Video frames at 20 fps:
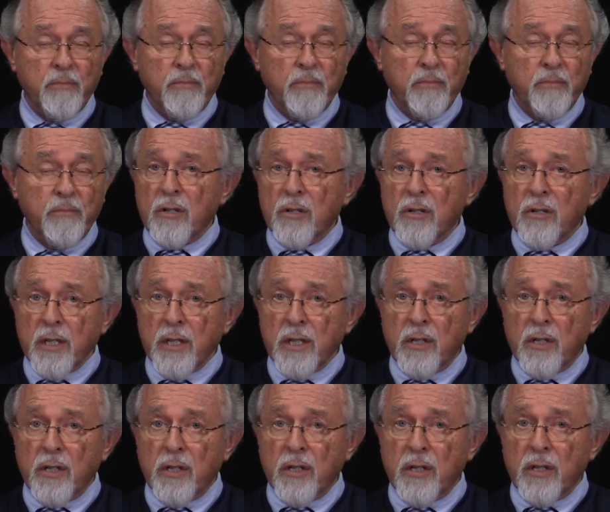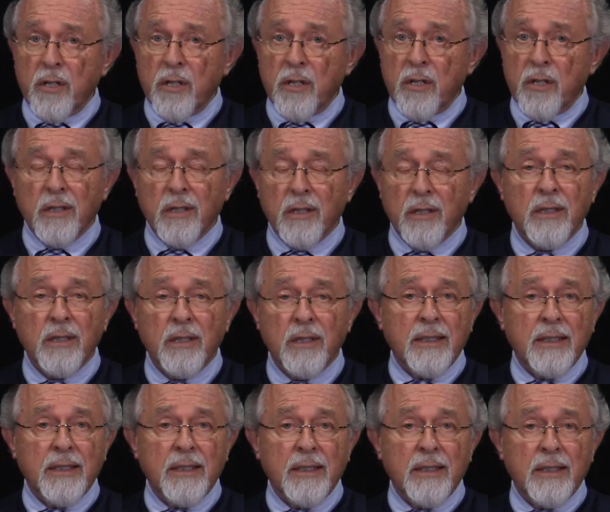justice, uh,
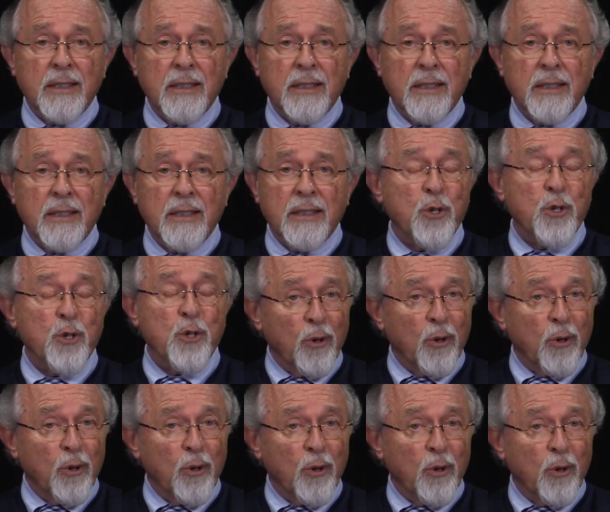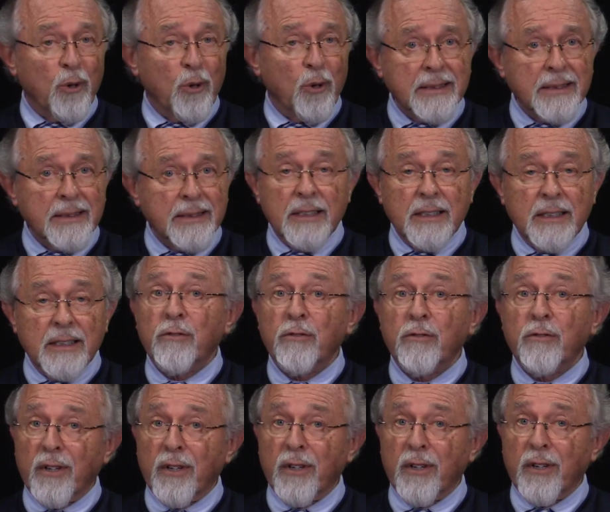uh, joy,
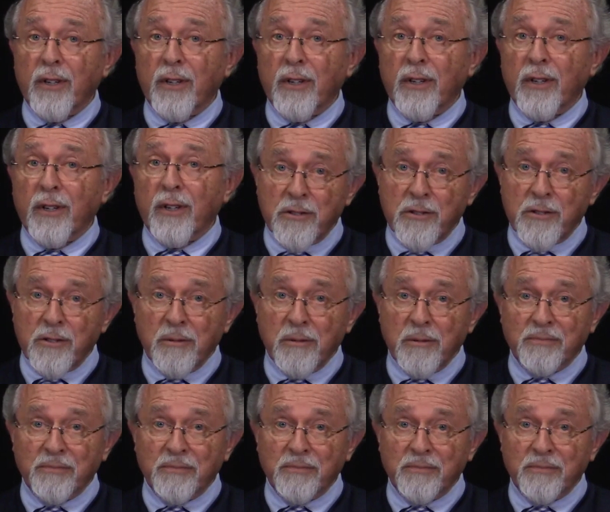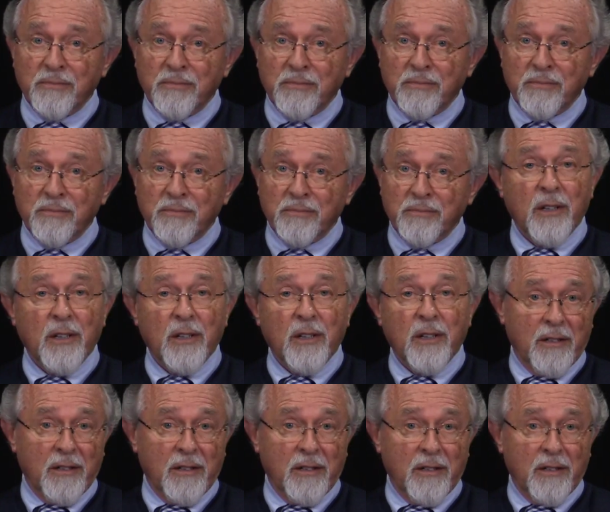forgiveness, and
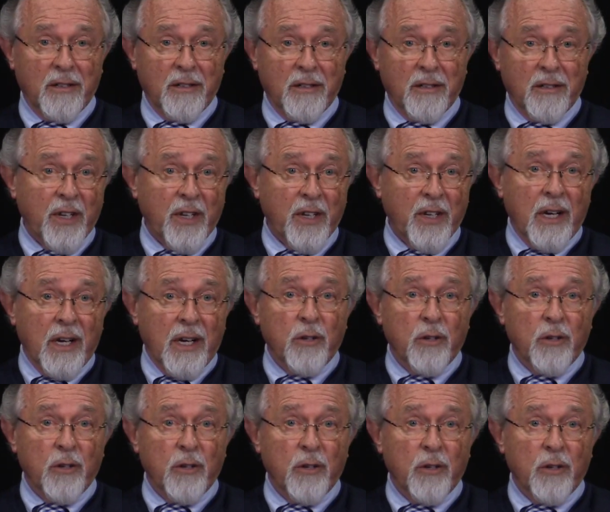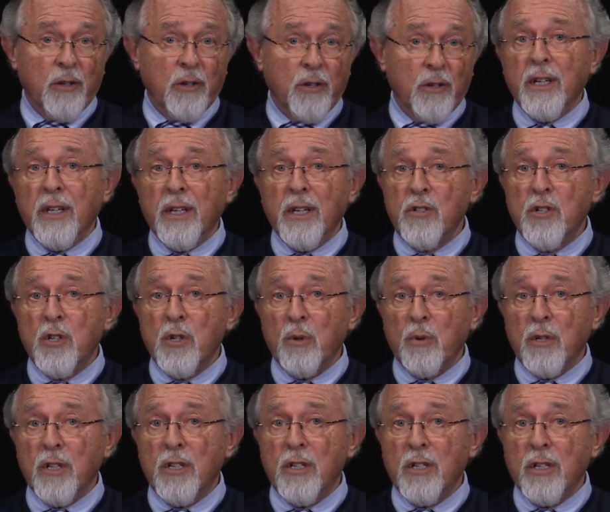love. Those are the things to
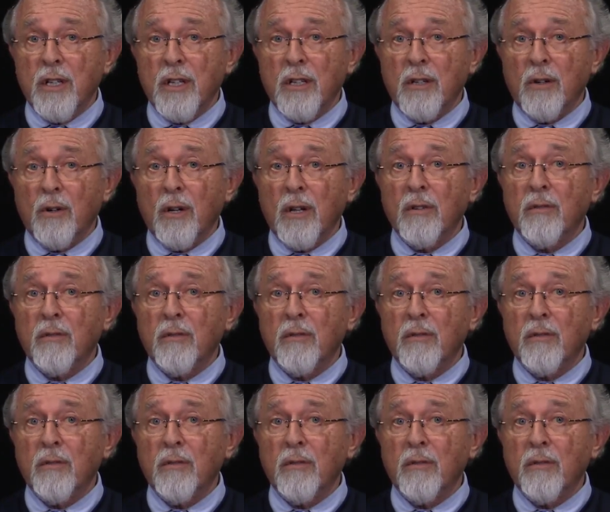which uh, all of